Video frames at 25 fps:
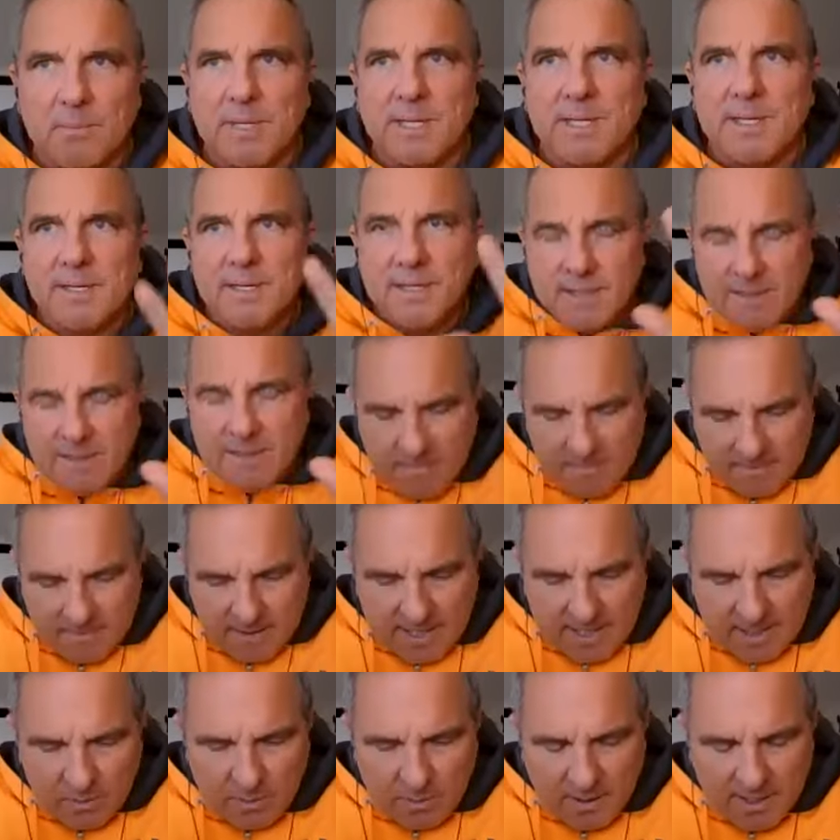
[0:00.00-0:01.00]
But
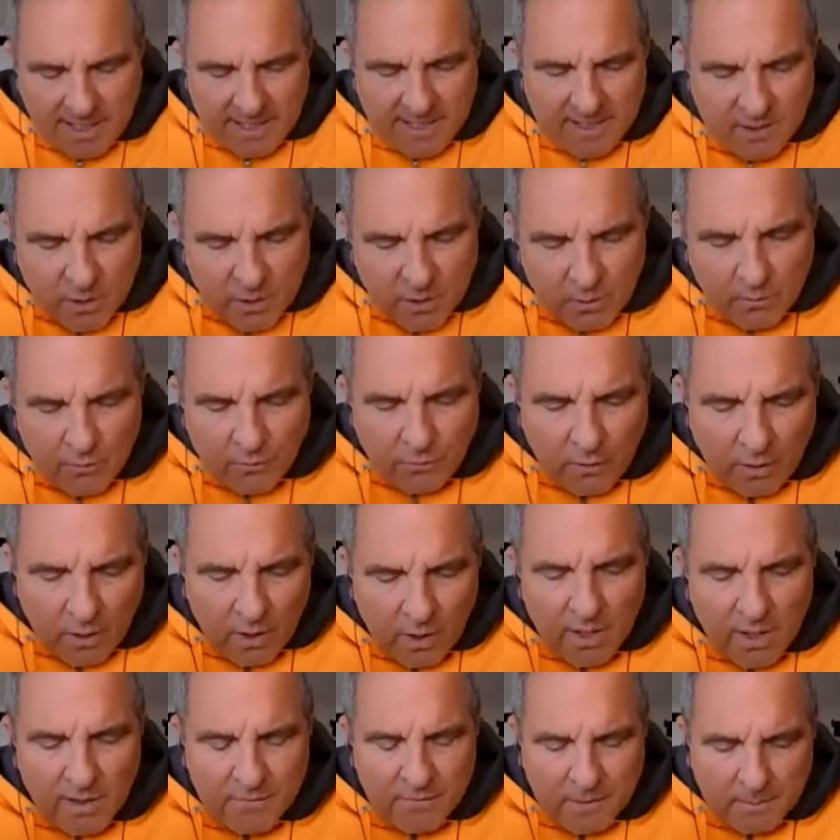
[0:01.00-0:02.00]
I don't want to get too
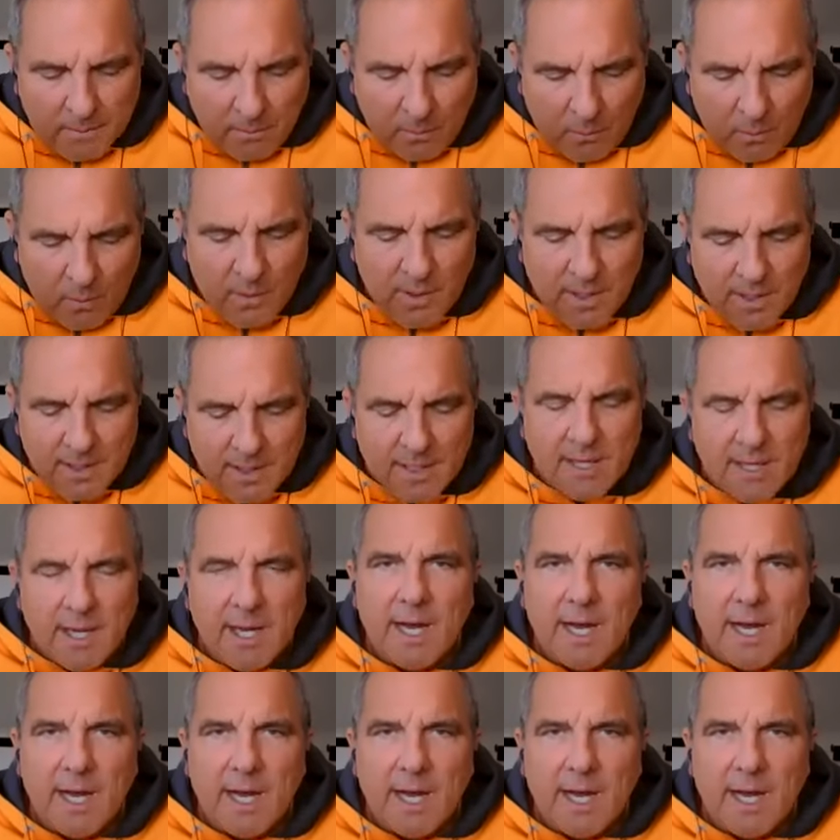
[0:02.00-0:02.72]
far off the point.